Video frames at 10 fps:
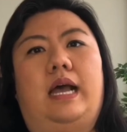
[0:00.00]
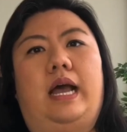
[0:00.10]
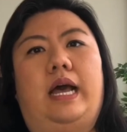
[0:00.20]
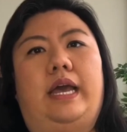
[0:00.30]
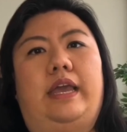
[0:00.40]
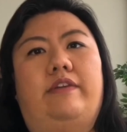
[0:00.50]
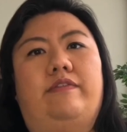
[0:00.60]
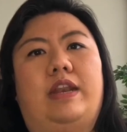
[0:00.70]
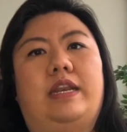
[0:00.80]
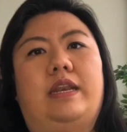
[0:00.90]
I've
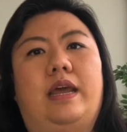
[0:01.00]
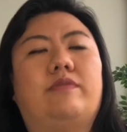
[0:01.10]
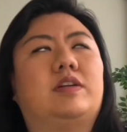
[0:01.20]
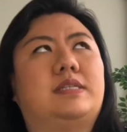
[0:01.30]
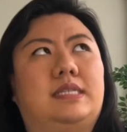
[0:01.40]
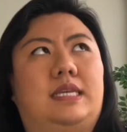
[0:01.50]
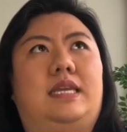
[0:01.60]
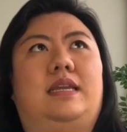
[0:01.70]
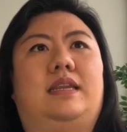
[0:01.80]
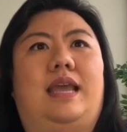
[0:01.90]
never
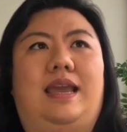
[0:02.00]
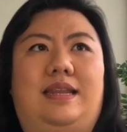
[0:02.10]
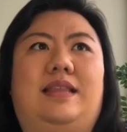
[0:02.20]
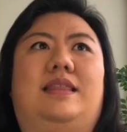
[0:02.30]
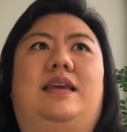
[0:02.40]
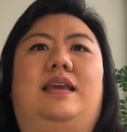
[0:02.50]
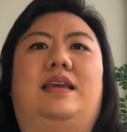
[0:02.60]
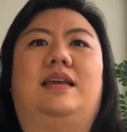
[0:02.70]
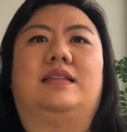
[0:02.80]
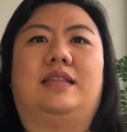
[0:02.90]
seen
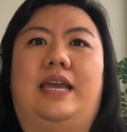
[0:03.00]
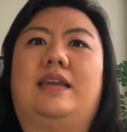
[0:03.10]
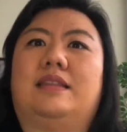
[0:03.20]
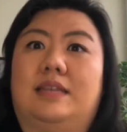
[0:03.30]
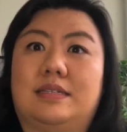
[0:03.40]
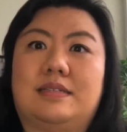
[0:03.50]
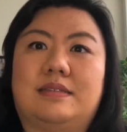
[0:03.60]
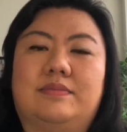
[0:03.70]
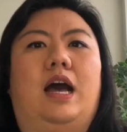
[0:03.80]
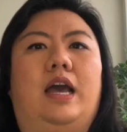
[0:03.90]
anything like
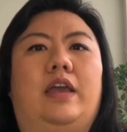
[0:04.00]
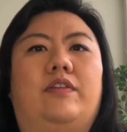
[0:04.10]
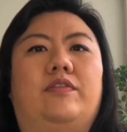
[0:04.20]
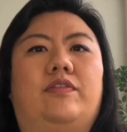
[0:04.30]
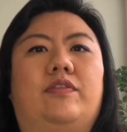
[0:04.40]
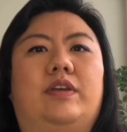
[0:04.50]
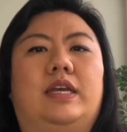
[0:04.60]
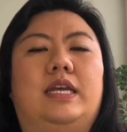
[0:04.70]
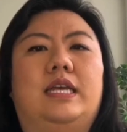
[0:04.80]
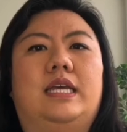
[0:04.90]
this. I've
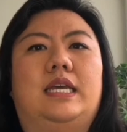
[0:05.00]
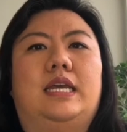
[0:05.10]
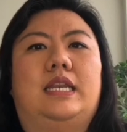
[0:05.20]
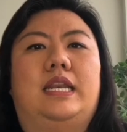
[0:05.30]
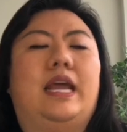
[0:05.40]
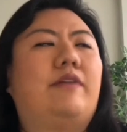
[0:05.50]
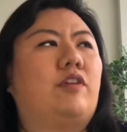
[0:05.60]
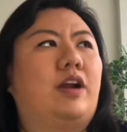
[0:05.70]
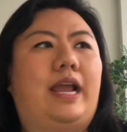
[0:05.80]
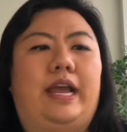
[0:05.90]

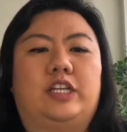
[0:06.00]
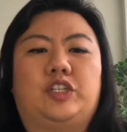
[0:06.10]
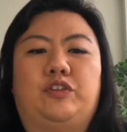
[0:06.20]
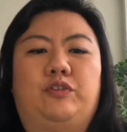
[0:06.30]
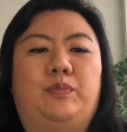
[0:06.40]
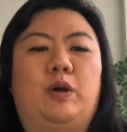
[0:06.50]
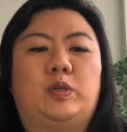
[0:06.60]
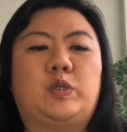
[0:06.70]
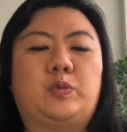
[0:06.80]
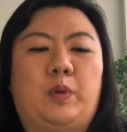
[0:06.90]
never had to
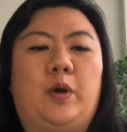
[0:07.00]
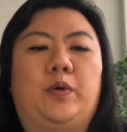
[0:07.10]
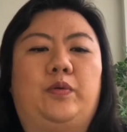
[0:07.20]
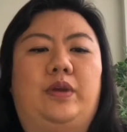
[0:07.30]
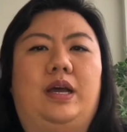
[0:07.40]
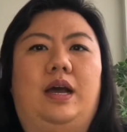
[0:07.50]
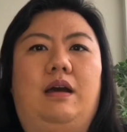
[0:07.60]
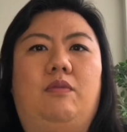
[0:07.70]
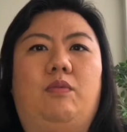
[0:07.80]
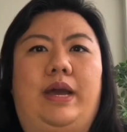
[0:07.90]
postpone
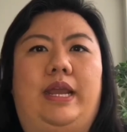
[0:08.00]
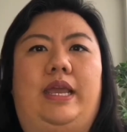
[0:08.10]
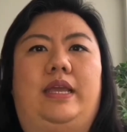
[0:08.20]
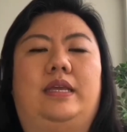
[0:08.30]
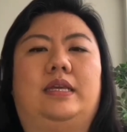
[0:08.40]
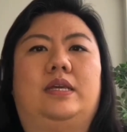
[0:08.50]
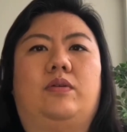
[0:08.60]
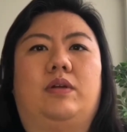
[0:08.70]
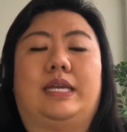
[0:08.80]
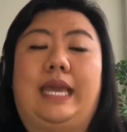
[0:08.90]
a wedding
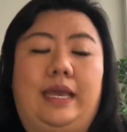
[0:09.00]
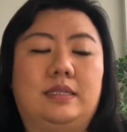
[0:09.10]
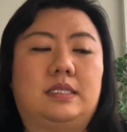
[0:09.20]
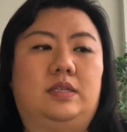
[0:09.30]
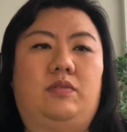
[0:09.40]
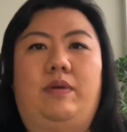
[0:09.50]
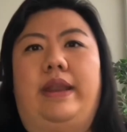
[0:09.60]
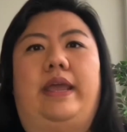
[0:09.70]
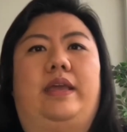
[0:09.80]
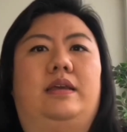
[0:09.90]
or cancel a
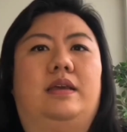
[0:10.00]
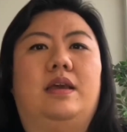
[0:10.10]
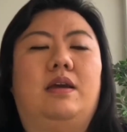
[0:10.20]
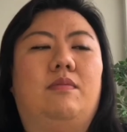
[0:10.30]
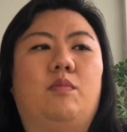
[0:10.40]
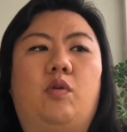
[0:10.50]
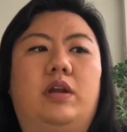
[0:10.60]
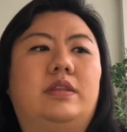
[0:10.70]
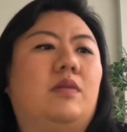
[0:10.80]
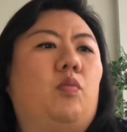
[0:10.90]
wedding
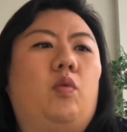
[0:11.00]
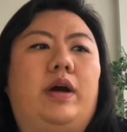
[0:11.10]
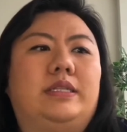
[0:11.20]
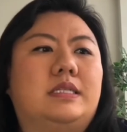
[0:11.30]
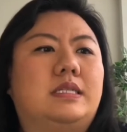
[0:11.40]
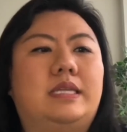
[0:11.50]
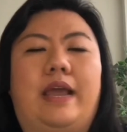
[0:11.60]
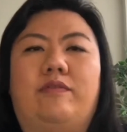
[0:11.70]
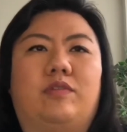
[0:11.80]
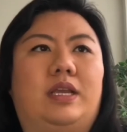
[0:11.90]
more than once
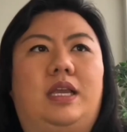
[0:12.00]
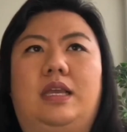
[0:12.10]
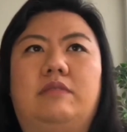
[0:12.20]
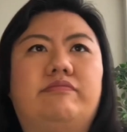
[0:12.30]
every